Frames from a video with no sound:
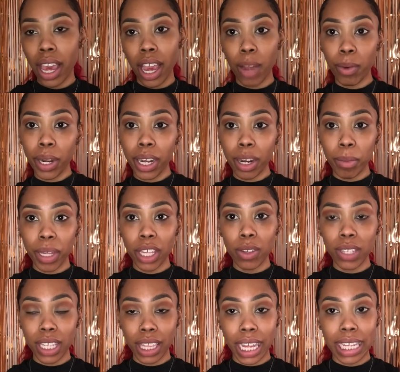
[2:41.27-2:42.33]
and we're going to be
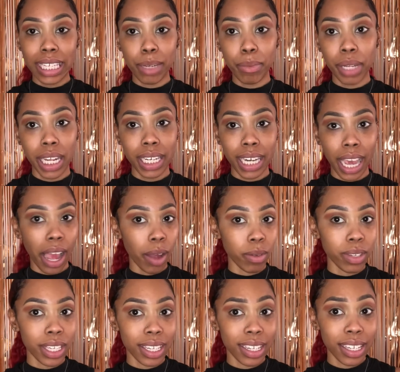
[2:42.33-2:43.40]
using that to blend
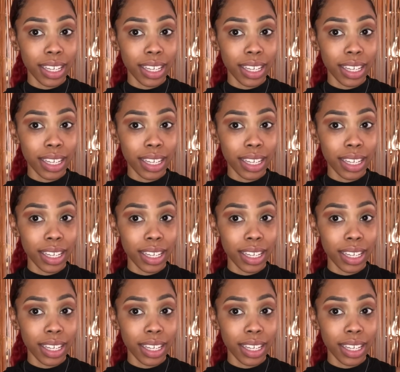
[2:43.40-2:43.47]
out